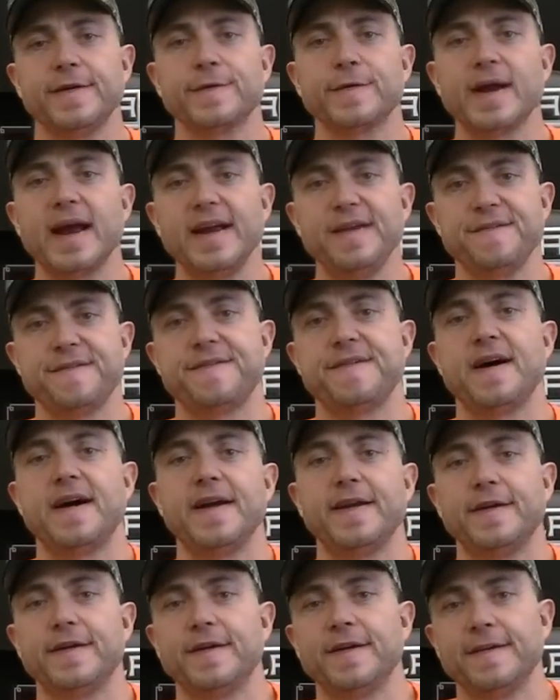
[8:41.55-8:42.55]
great
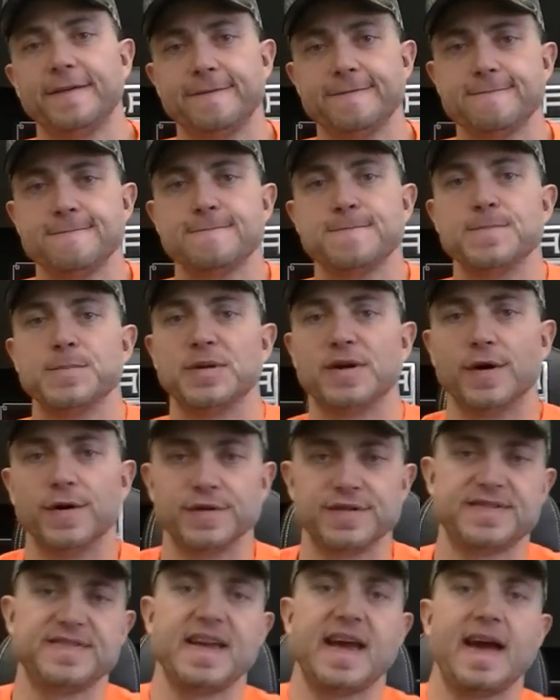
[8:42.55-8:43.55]
fighter
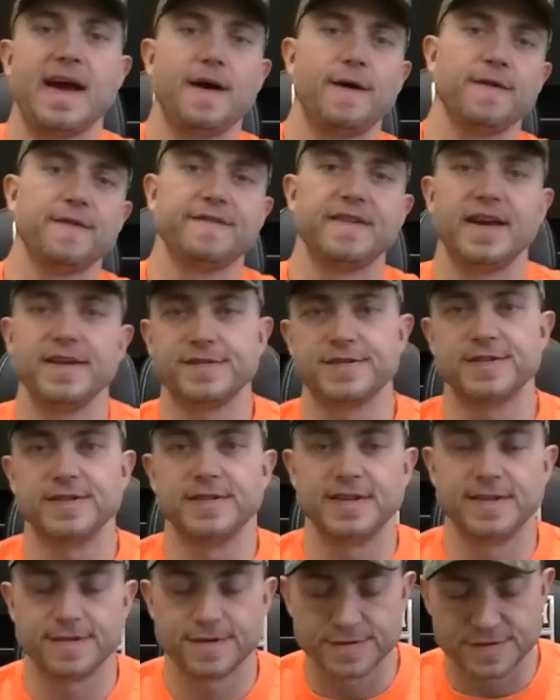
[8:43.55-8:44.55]
goes down
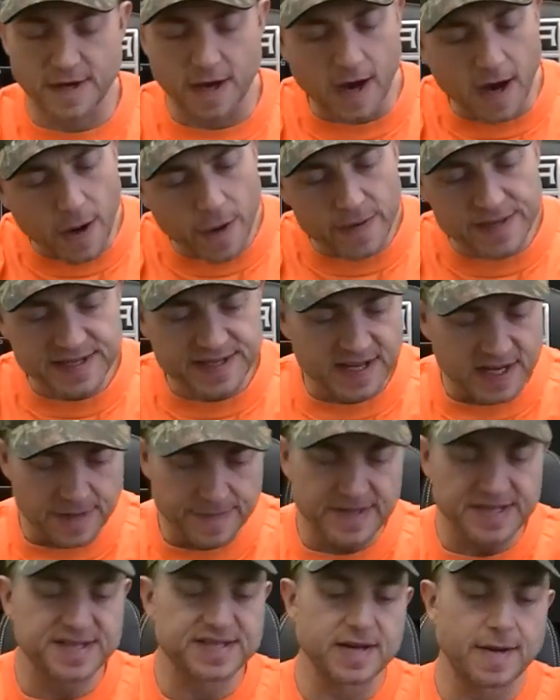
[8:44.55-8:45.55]
eventually. There's always going to
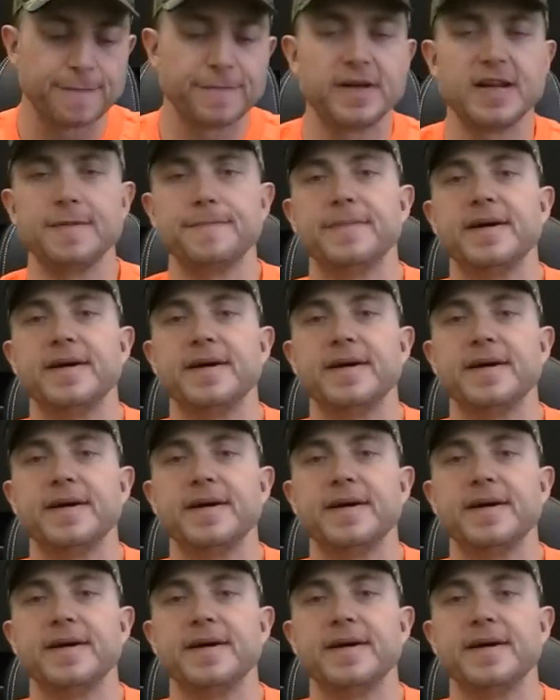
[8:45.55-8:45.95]
be somebody